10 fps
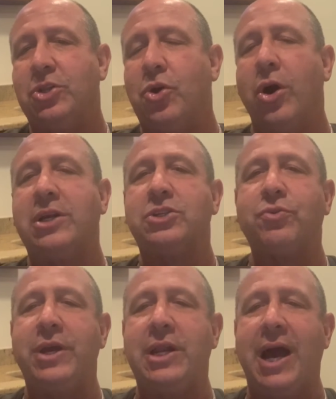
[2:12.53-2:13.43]
New York is
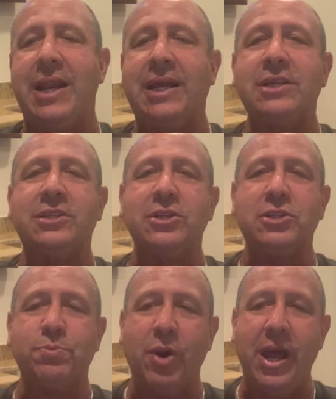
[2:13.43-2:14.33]
3-9 against the
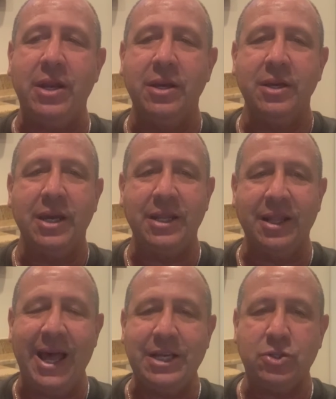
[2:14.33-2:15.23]
spread in
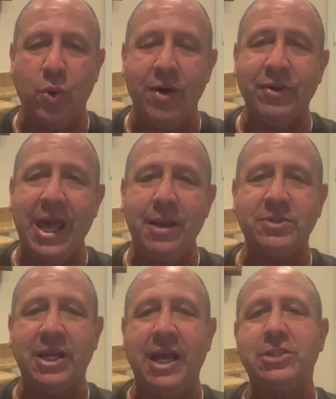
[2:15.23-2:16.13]
the last 12
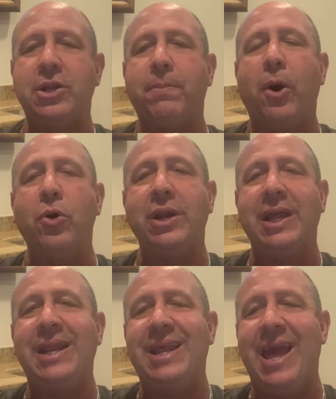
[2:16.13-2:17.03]
games against an opponent
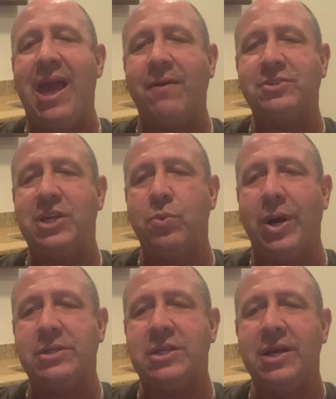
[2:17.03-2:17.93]
in the AFC
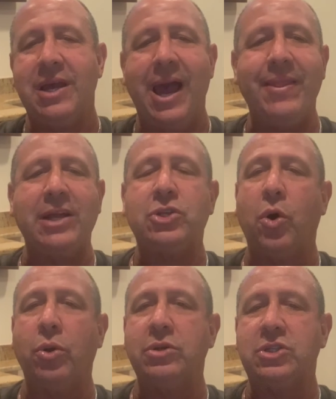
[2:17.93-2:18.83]
West, and that
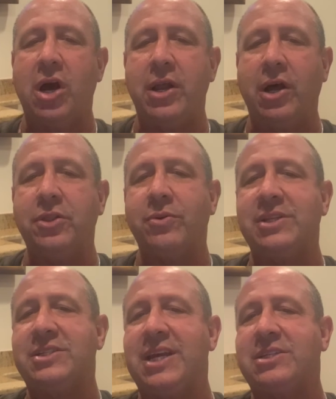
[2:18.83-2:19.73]
total has gone under
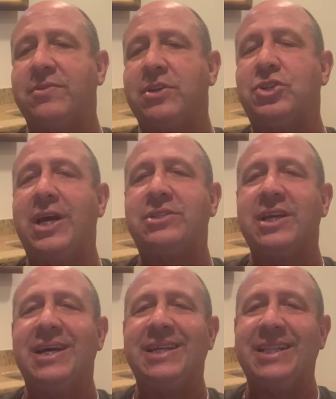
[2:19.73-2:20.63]
in six of the Jets'
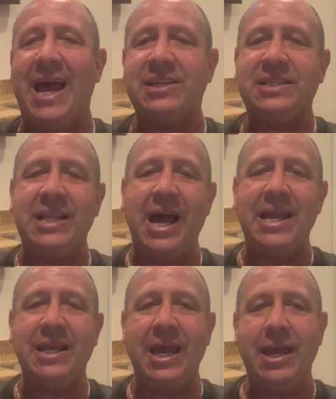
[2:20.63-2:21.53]
last
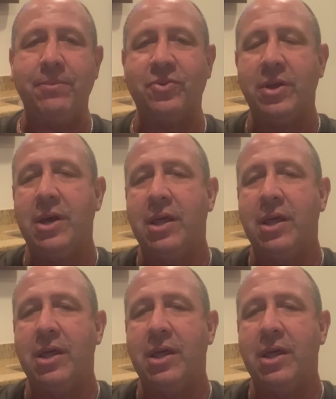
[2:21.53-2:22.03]
nine games.